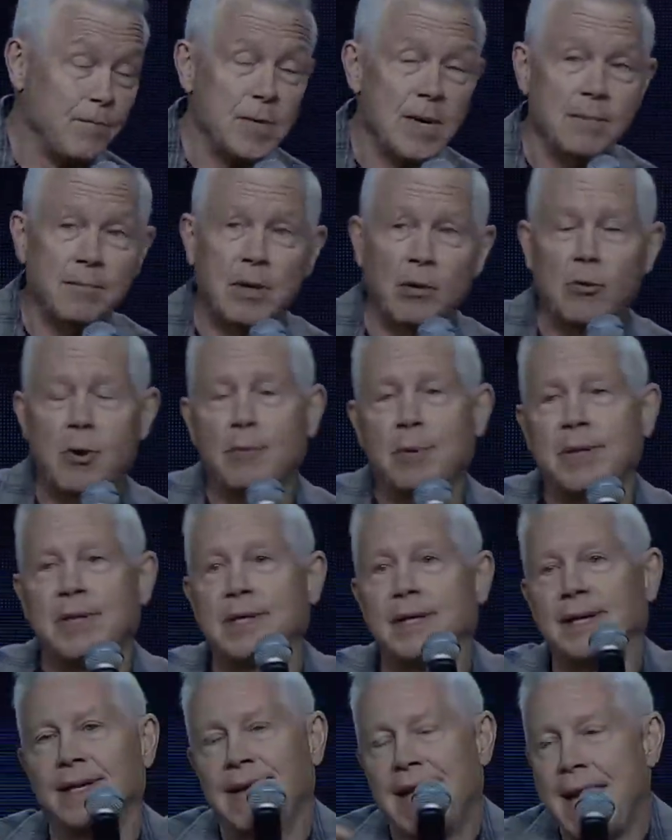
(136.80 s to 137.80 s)
But when we
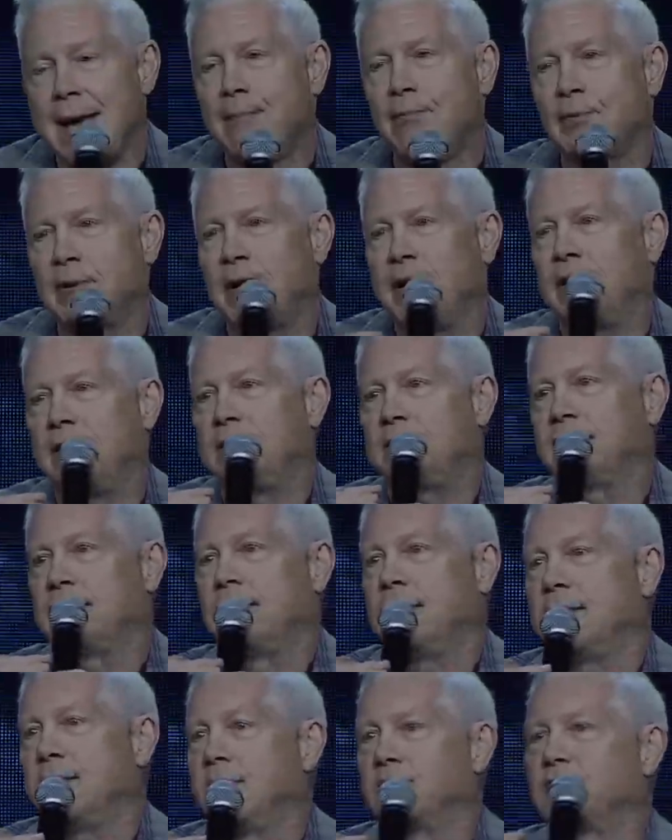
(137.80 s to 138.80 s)

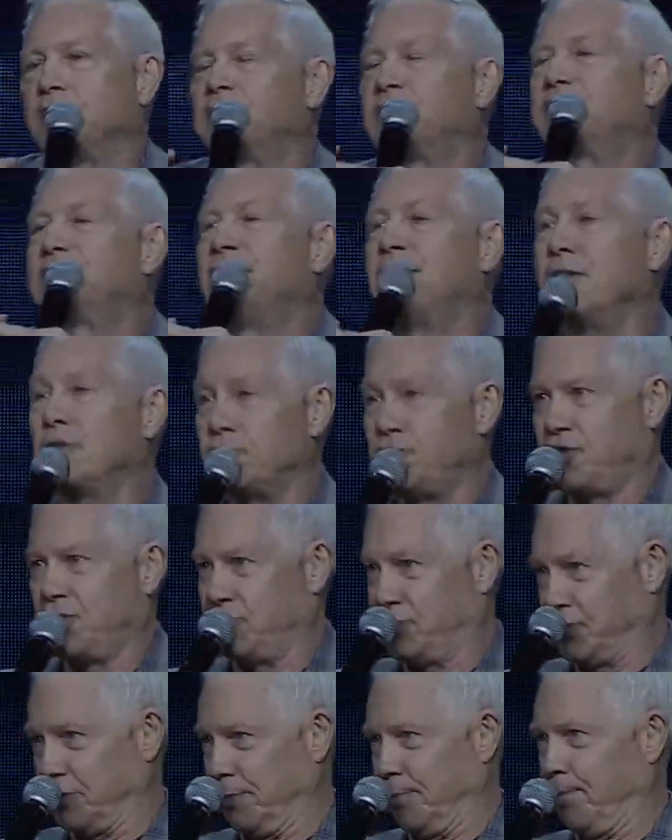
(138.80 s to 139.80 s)
collaborate, there's a
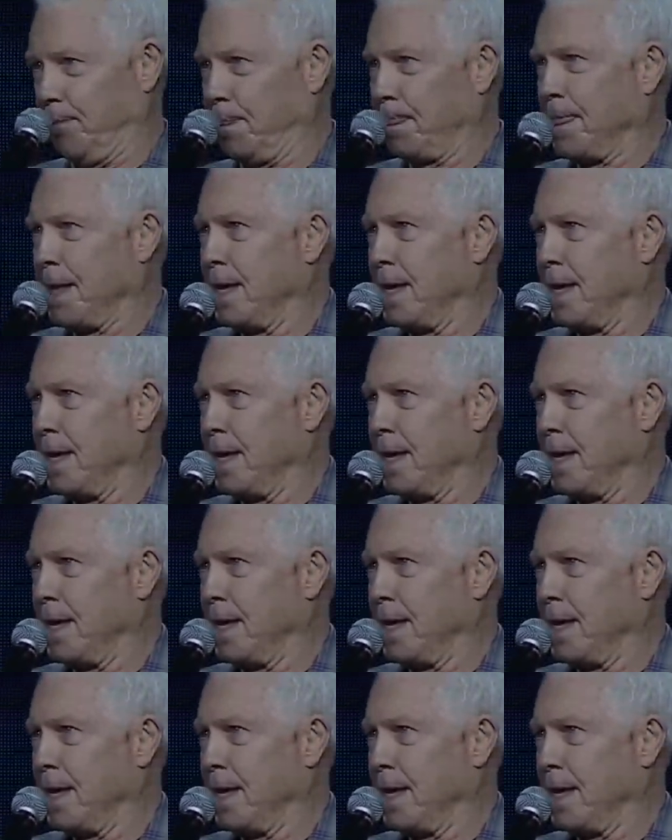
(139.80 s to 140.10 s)
synergism